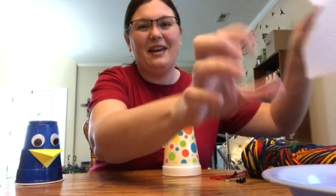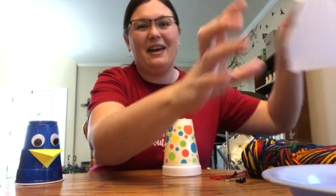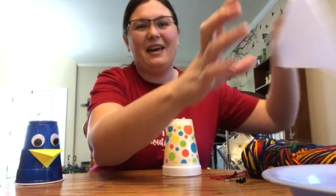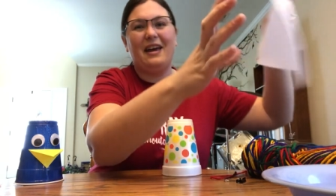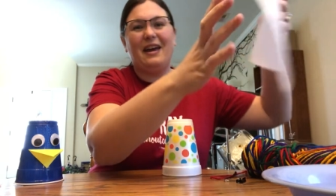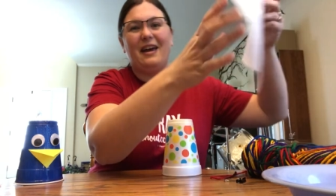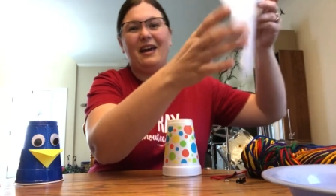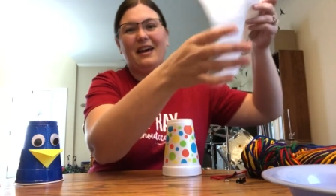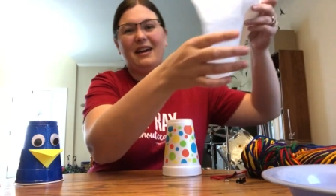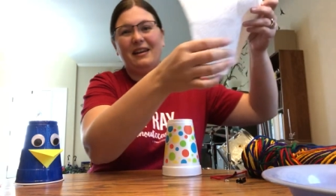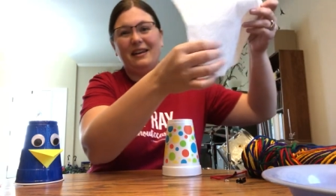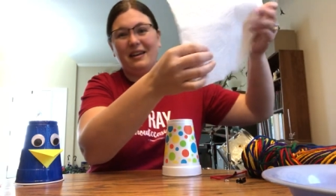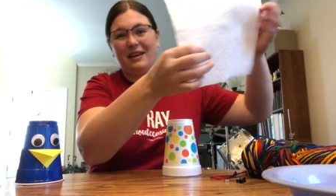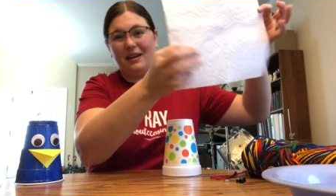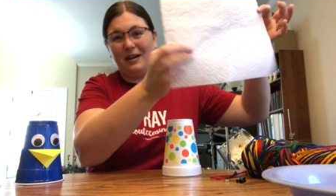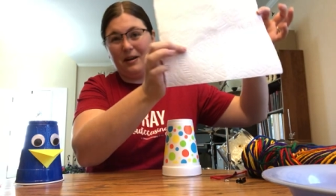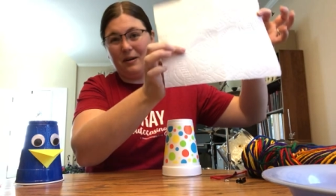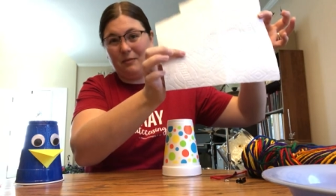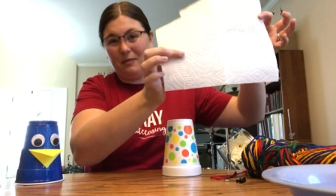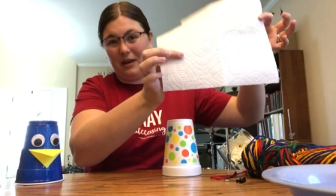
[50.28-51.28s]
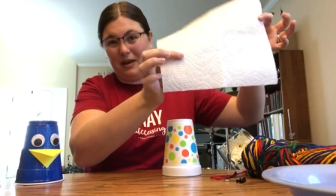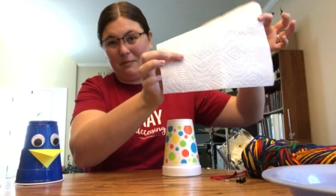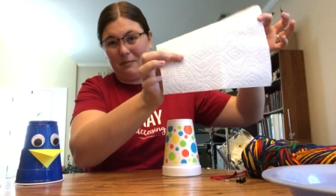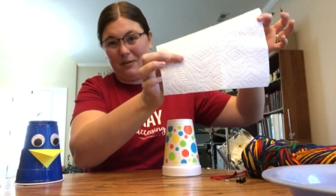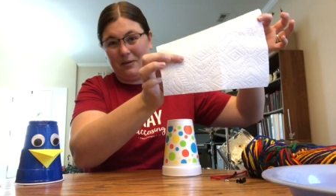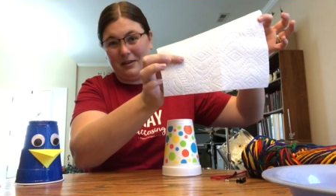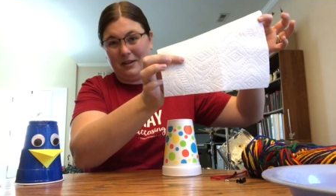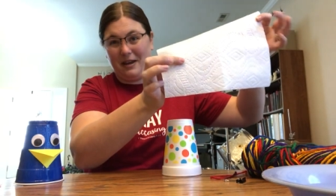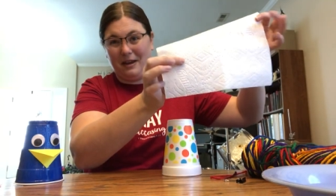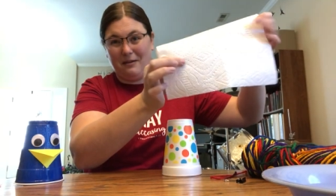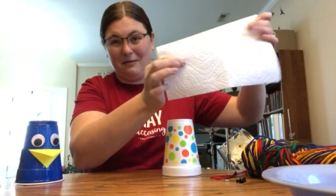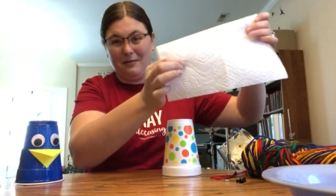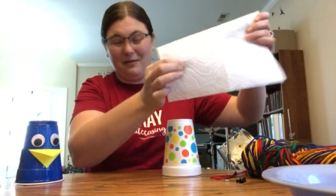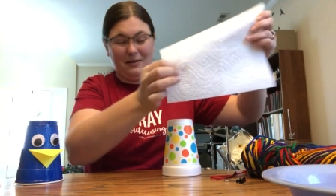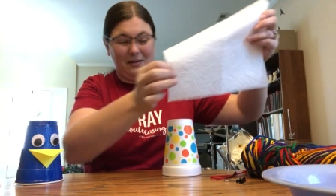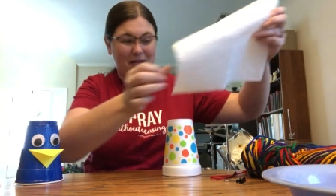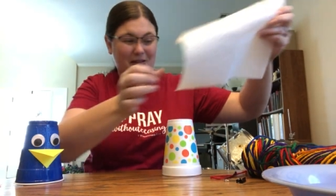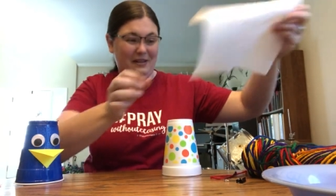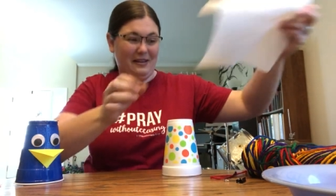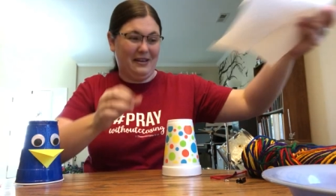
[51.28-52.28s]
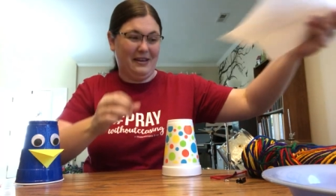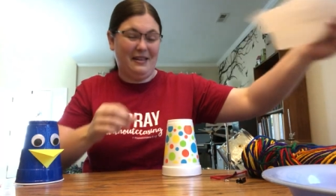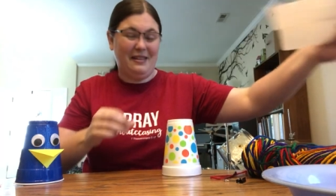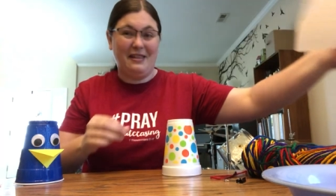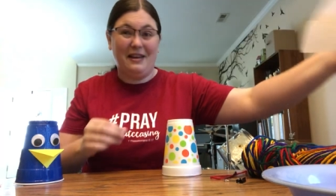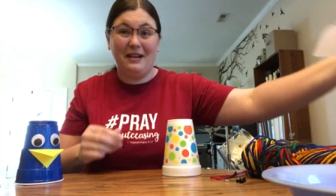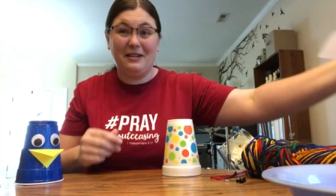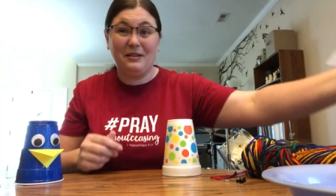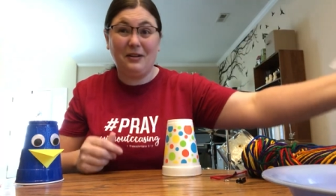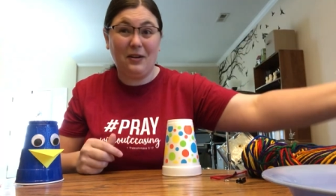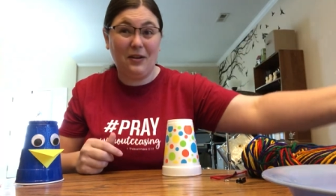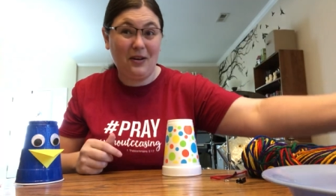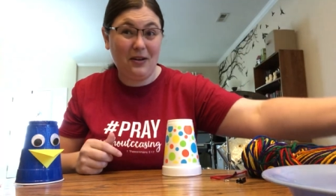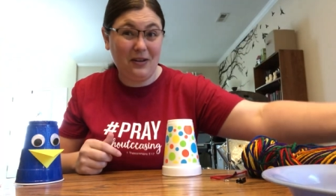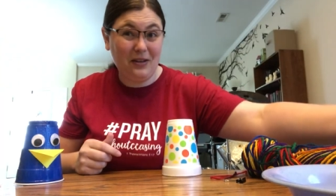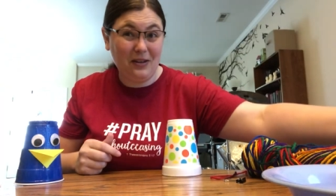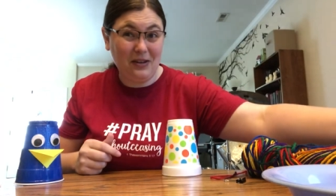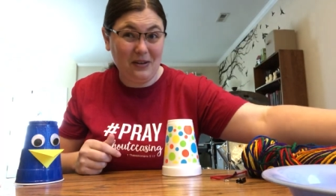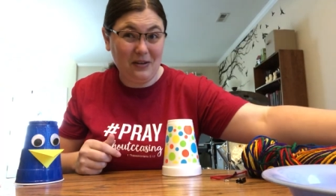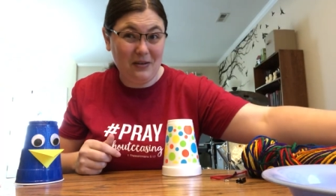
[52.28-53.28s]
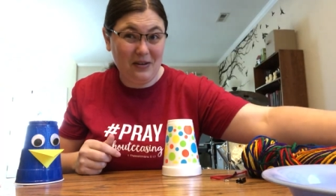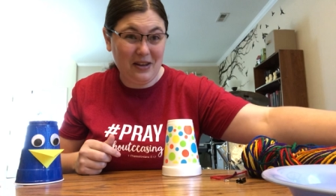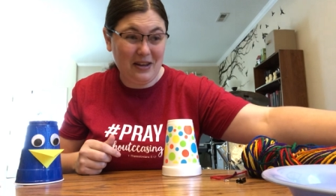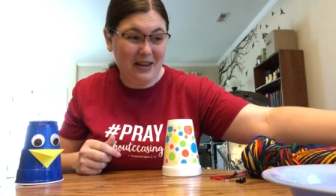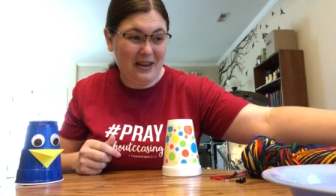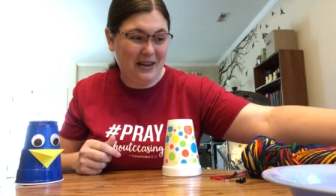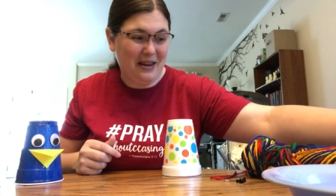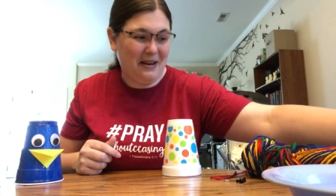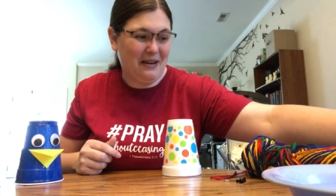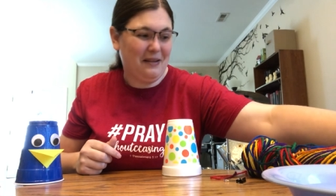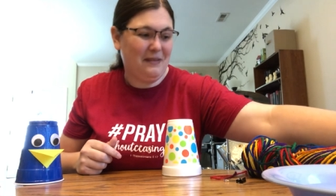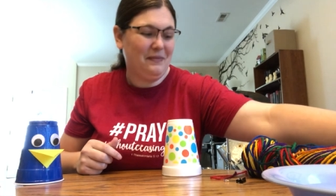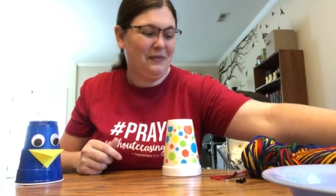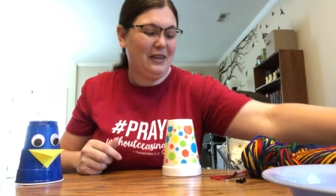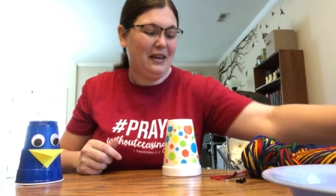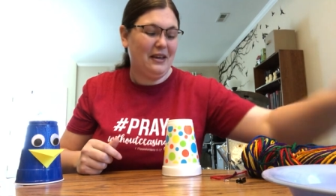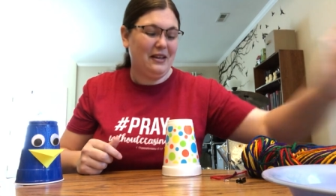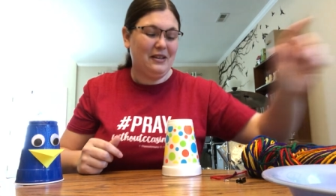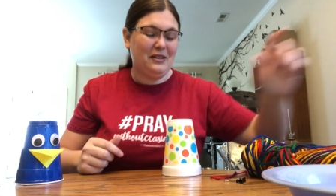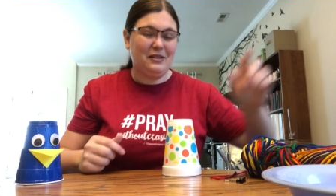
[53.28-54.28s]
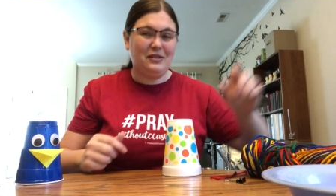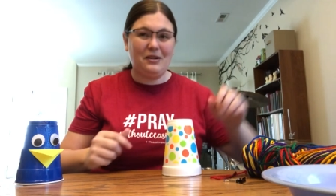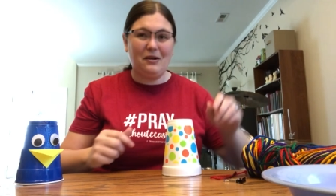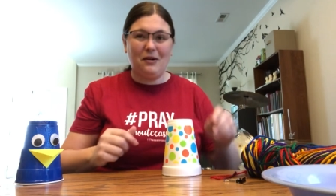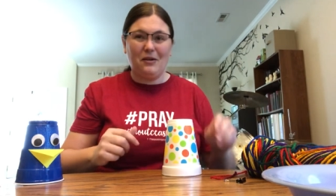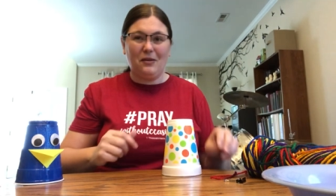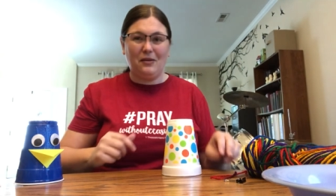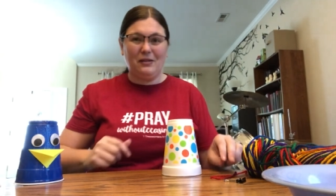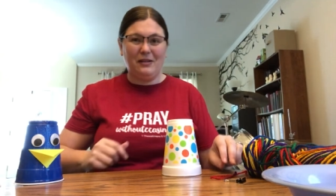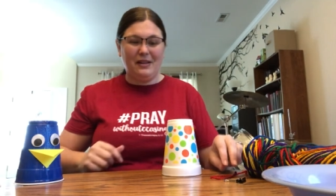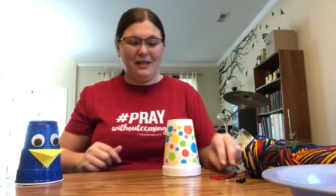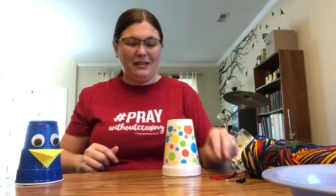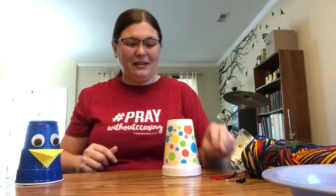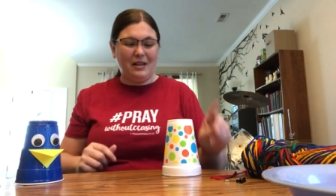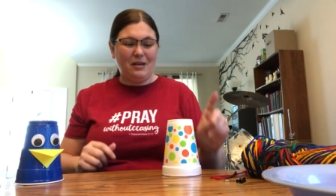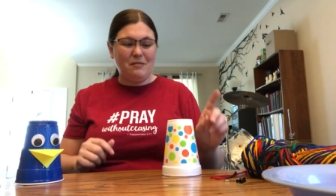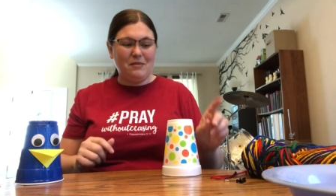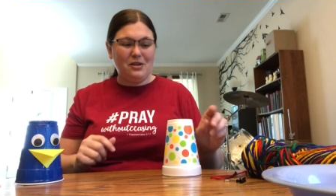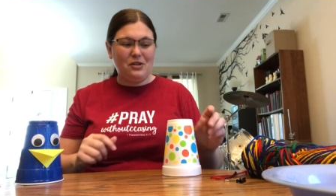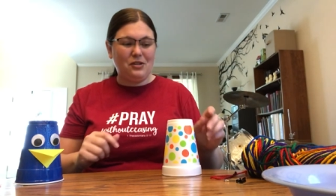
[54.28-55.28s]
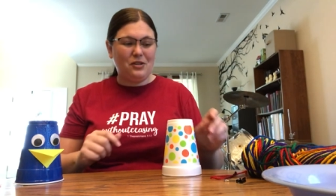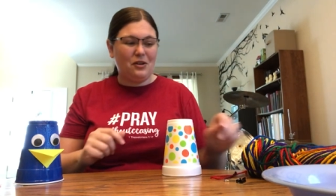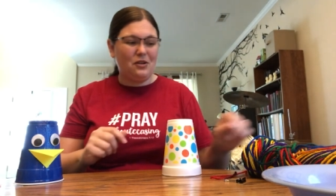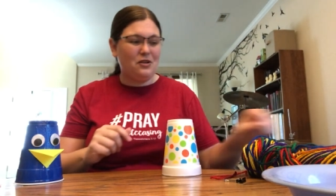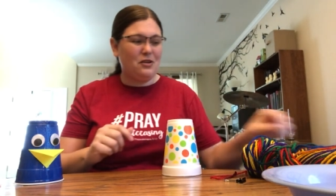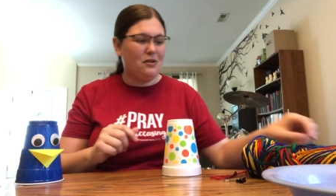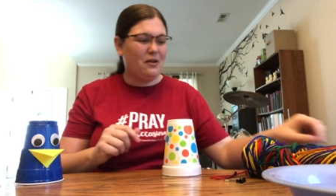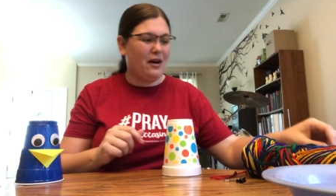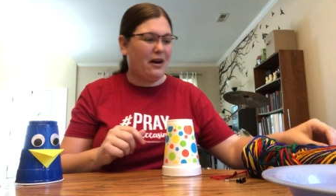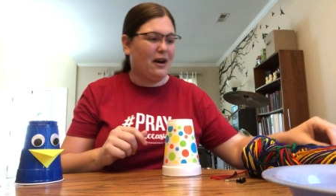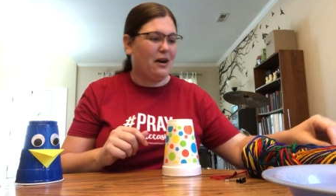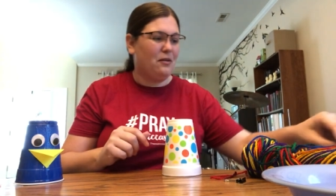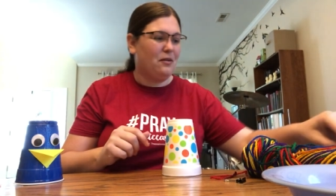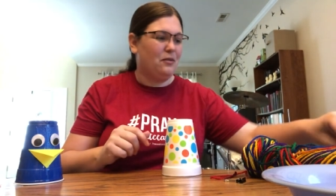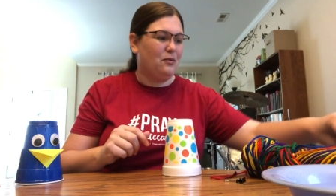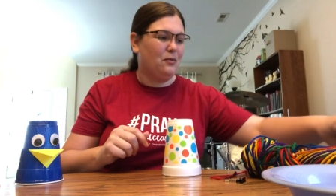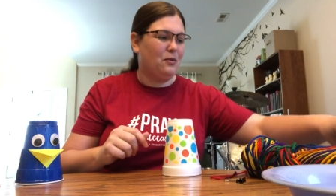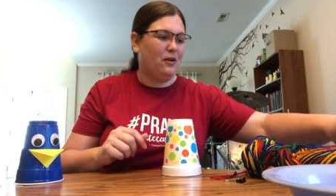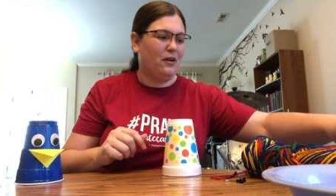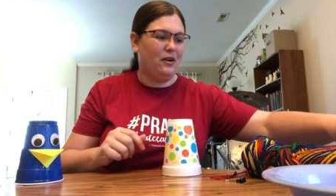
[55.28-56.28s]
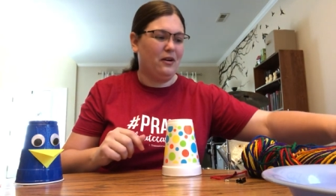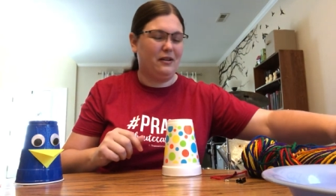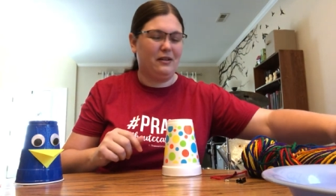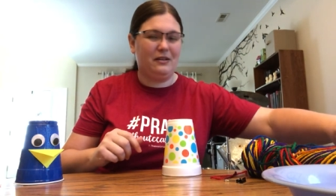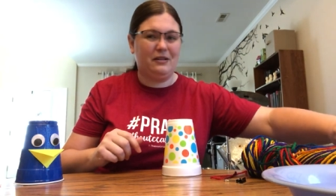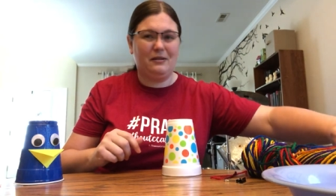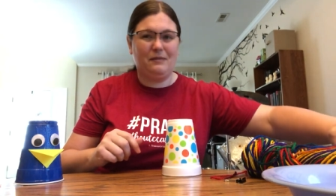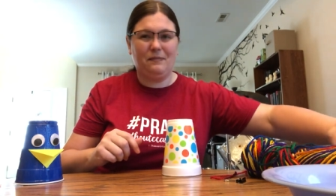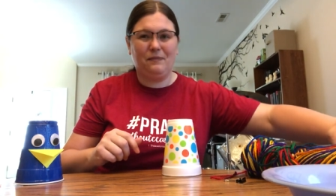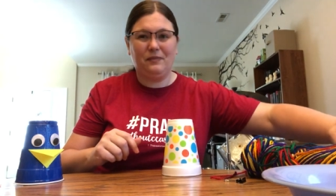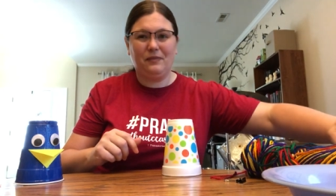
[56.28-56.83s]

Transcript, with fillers: and a paper towel. And that's all you need. So let me show you how it works.